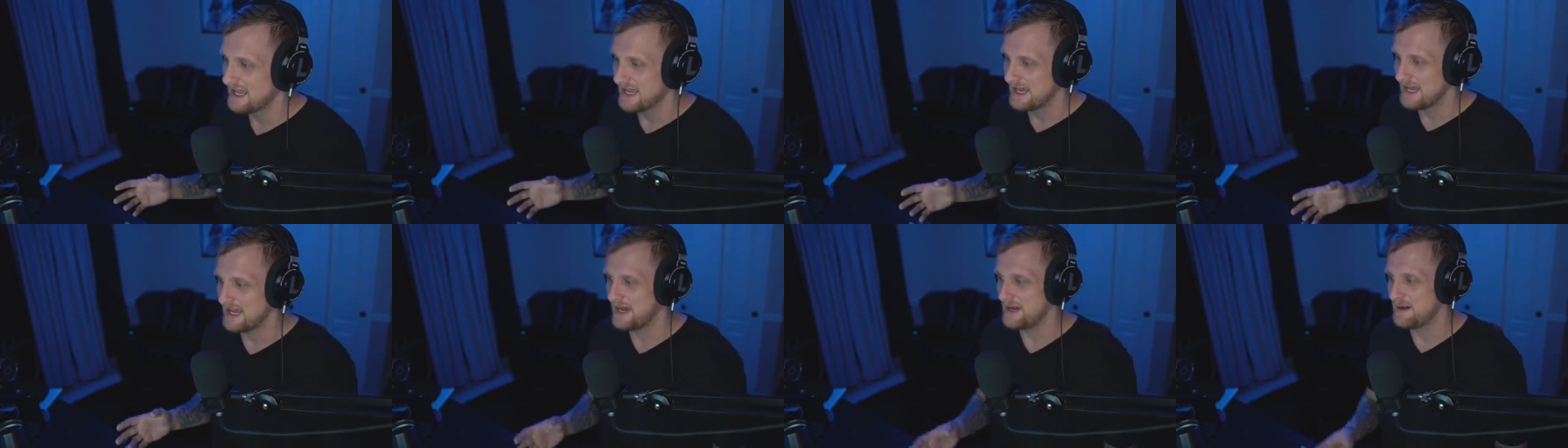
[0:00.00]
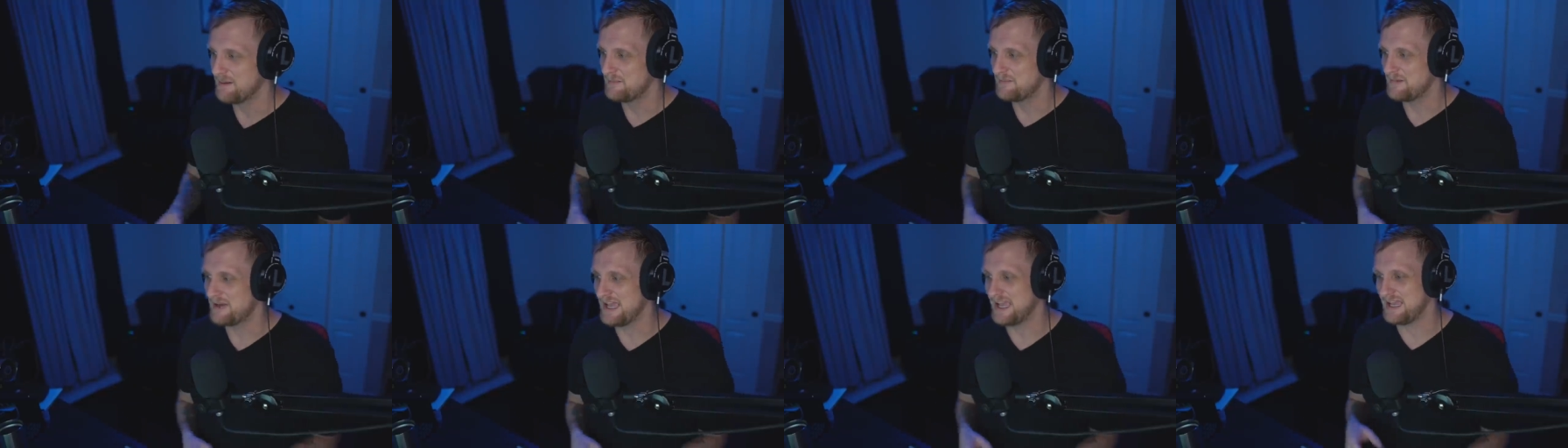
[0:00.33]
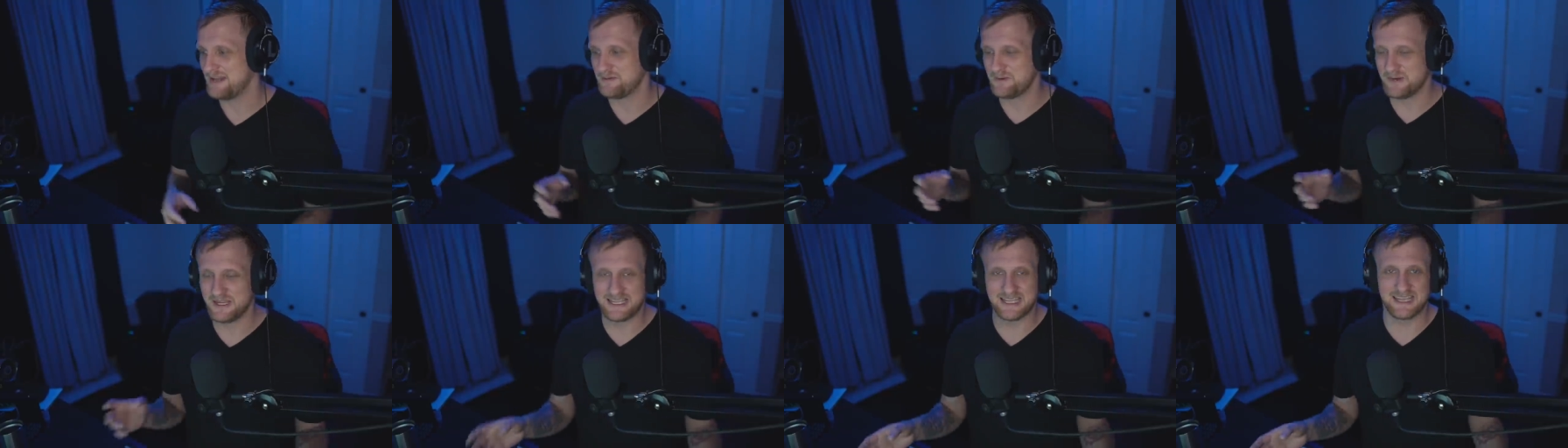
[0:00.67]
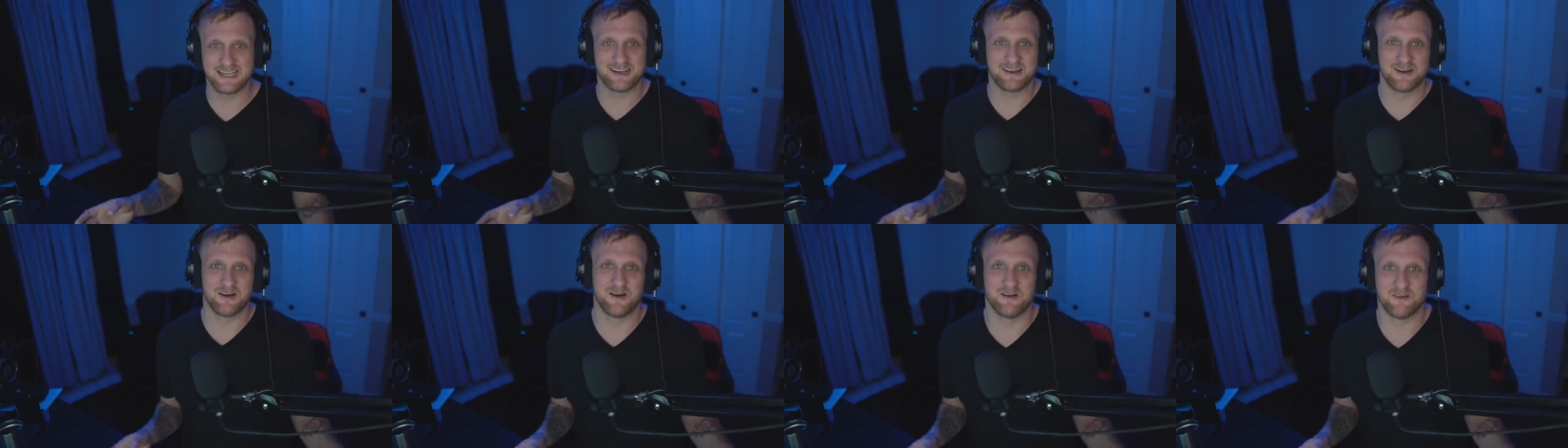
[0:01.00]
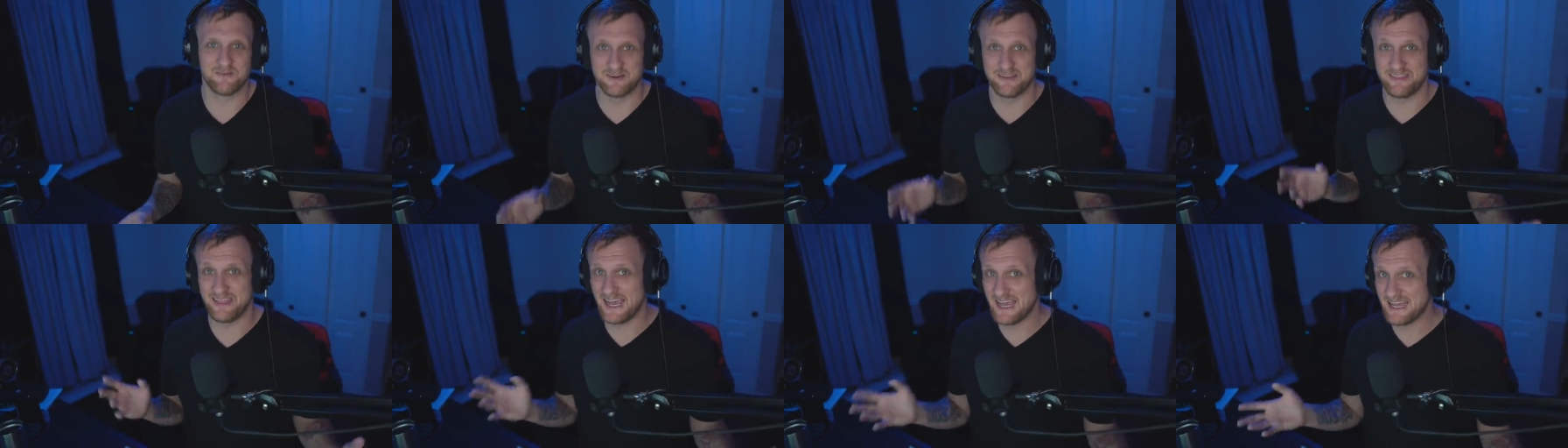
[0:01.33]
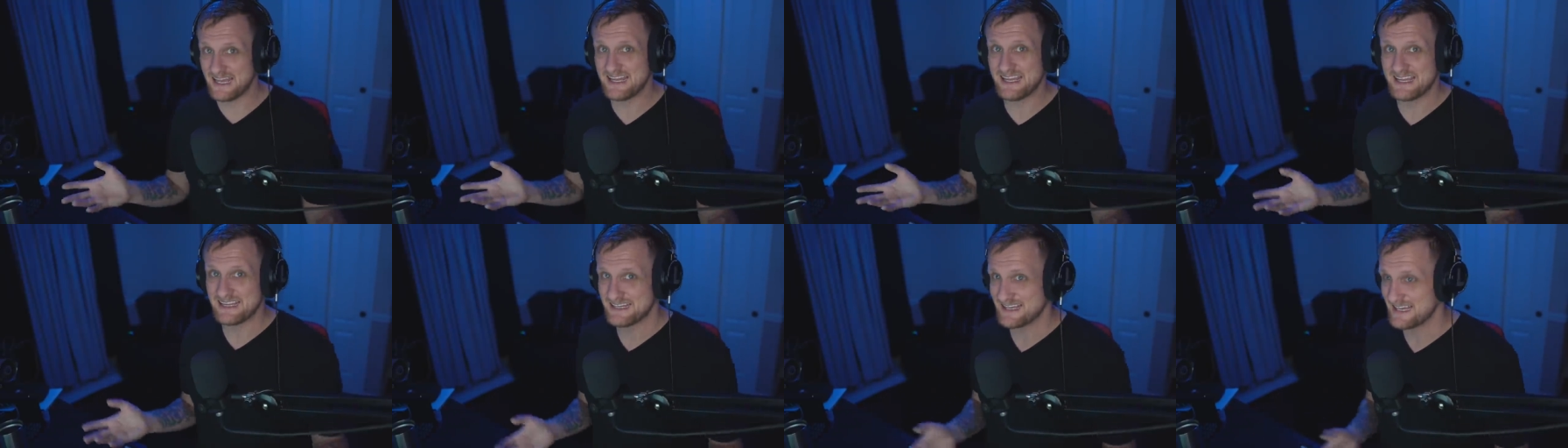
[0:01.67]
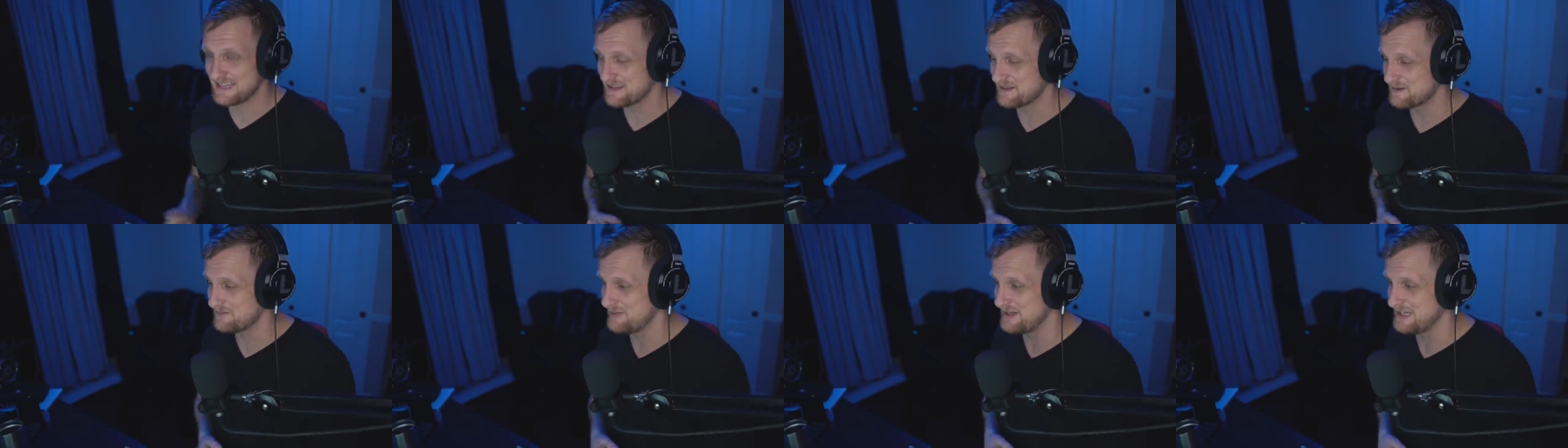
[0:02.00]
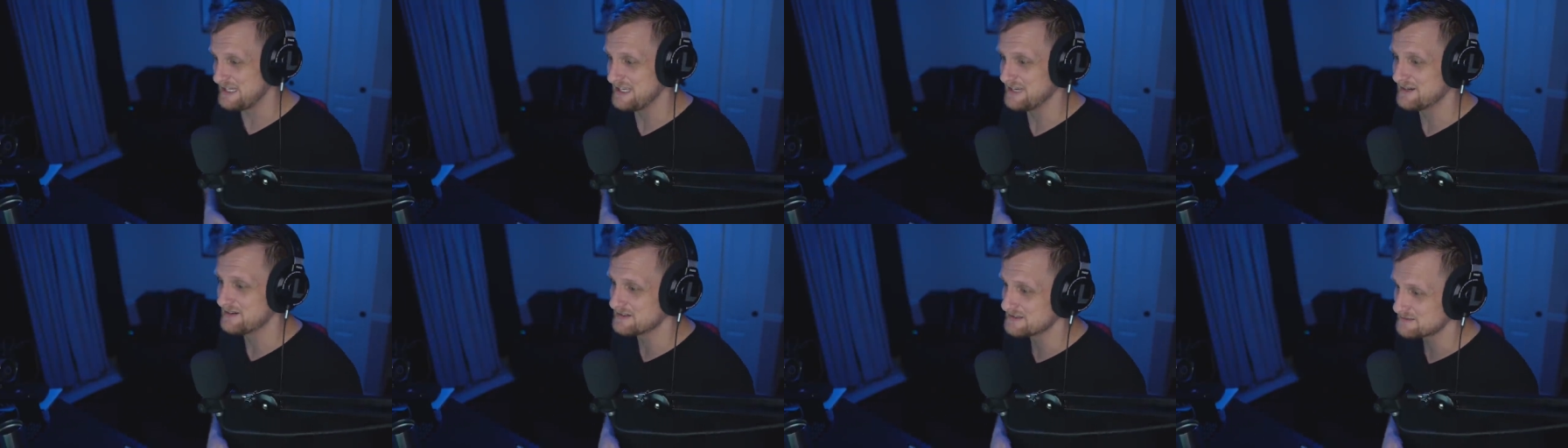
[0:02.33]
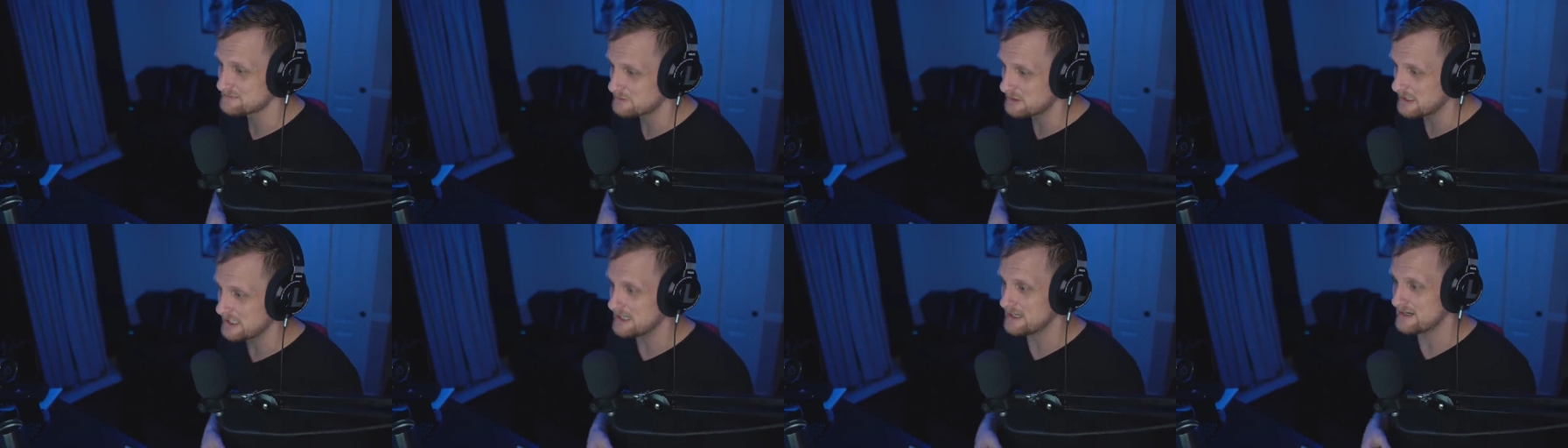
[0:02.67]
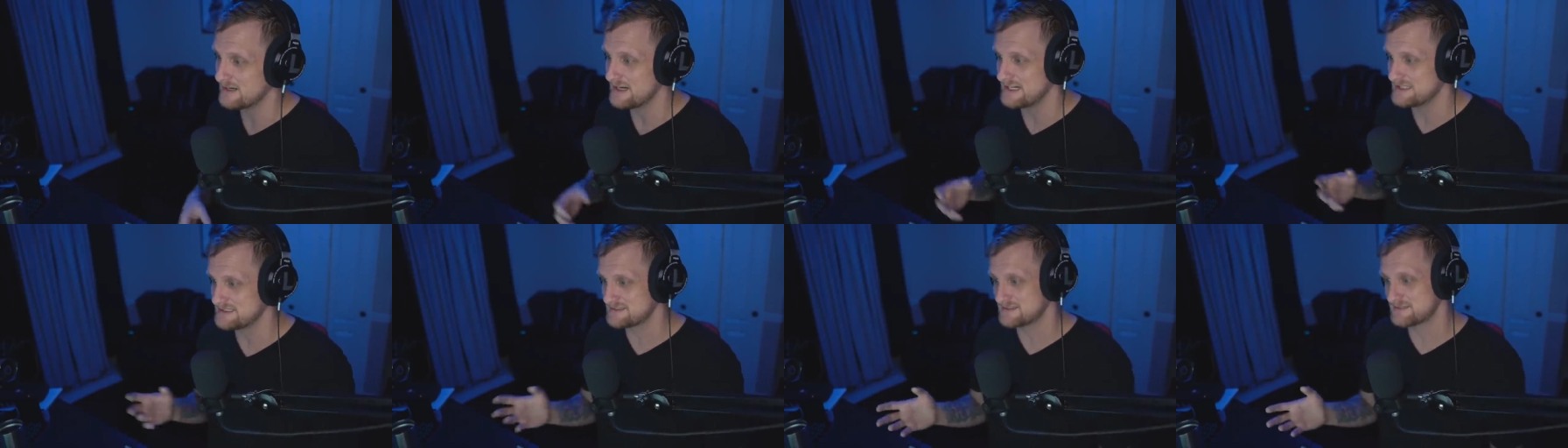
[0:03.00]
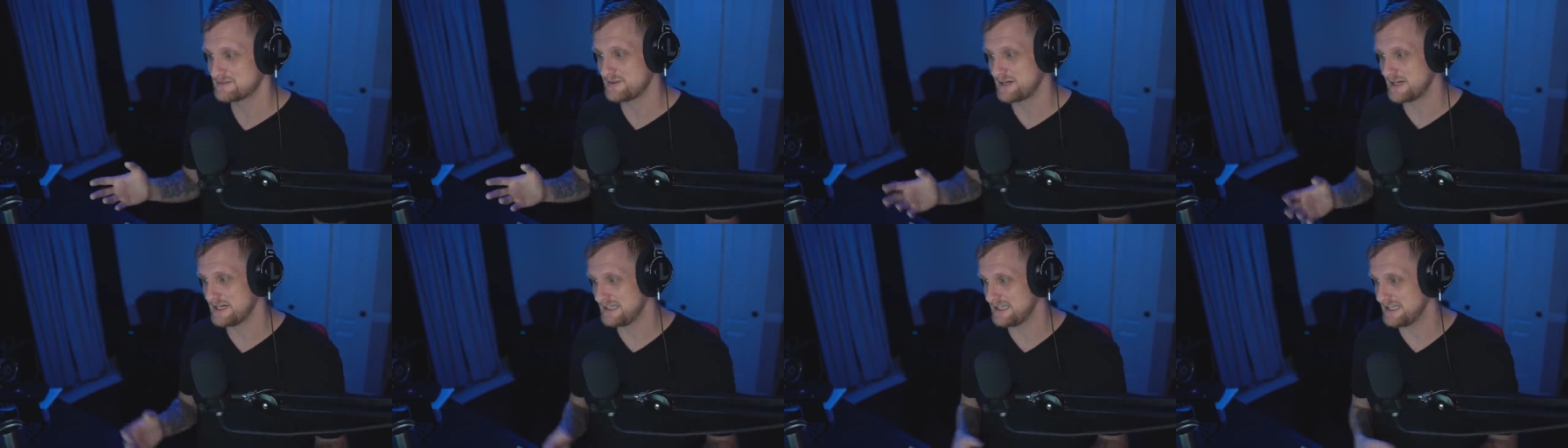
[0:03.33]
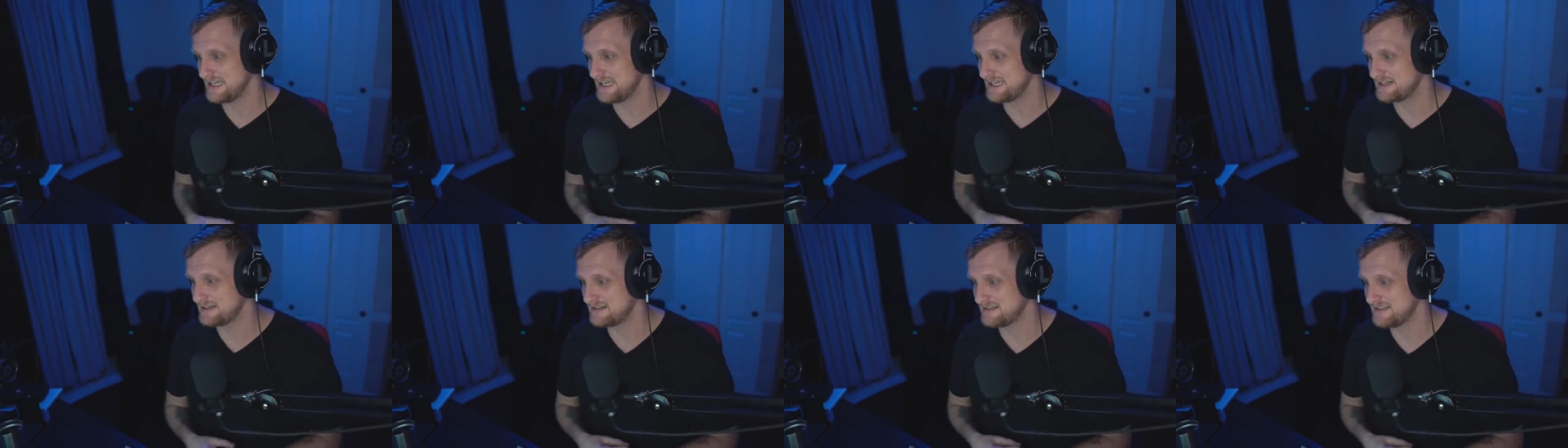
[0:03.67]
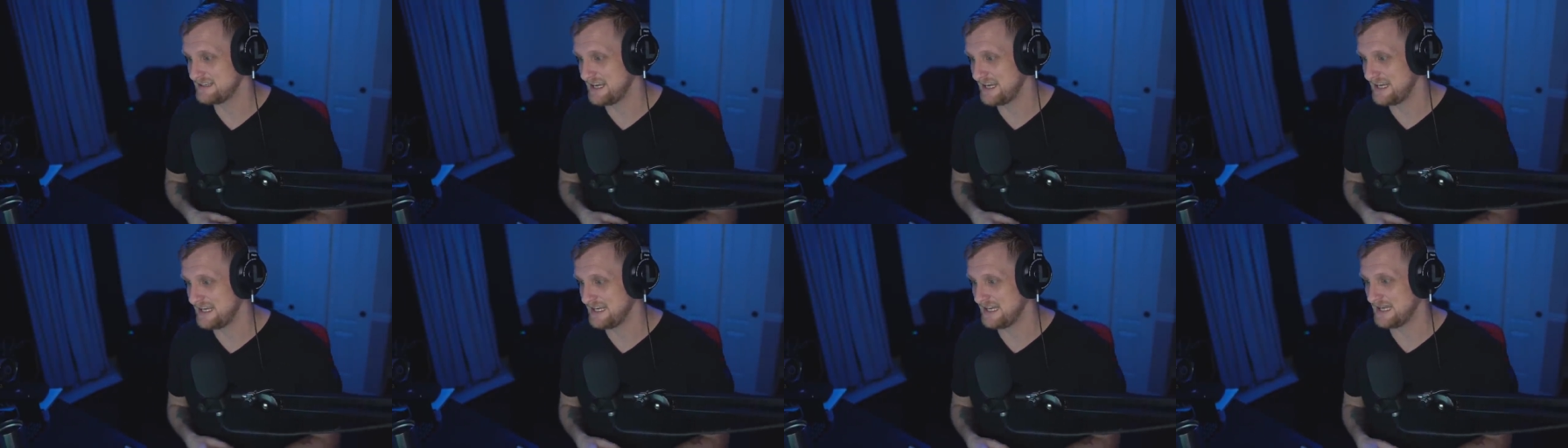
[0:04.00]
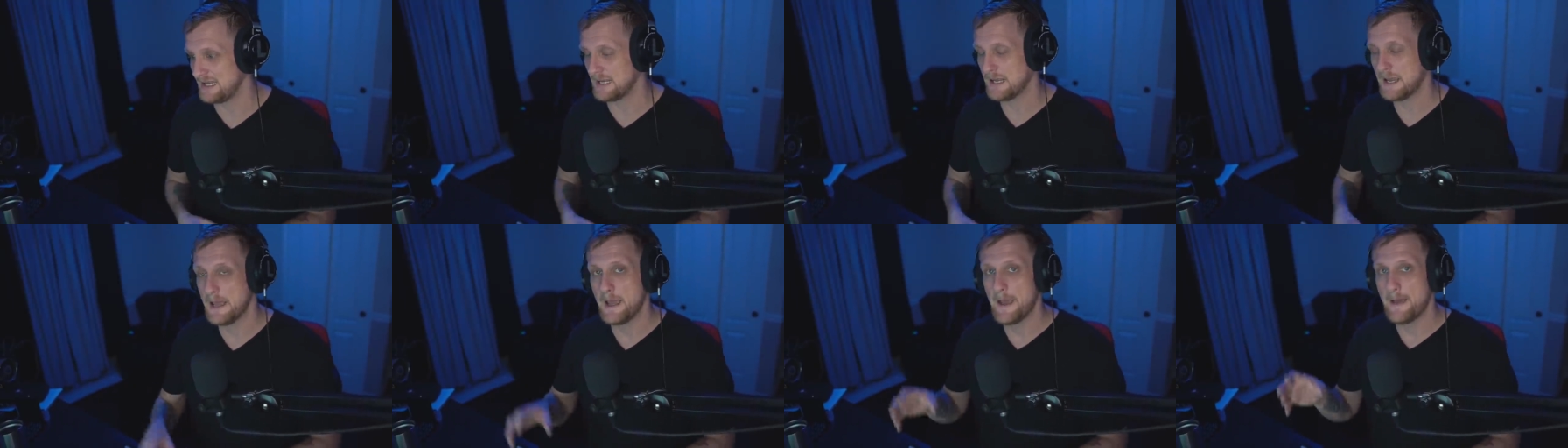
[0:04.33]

Um, and we can go over that in another video as well. I just find it entertaining.